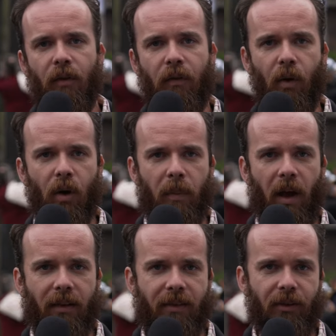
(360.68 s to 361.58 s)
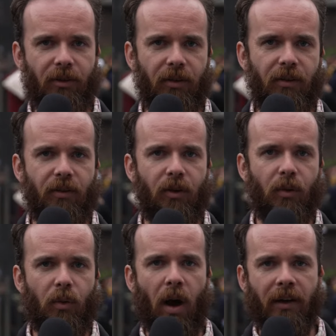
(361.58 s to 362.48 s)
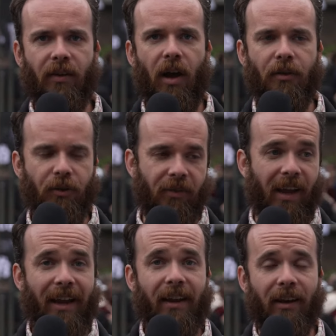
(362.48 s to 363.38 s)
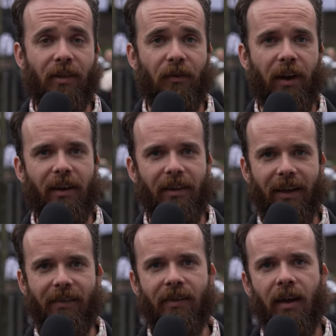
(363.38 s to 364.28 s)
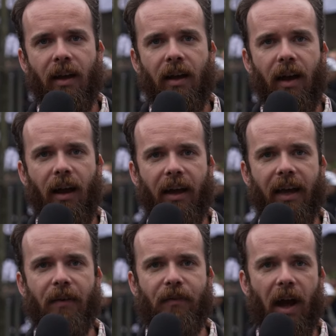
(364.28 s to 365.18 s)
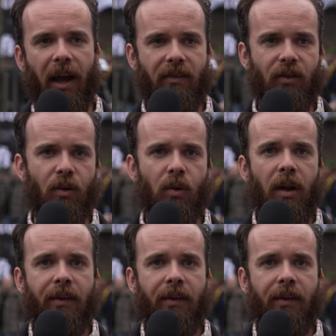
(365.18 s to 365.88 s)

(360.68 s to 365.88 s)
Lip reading: for politicians to want to understand it at the very least, if not to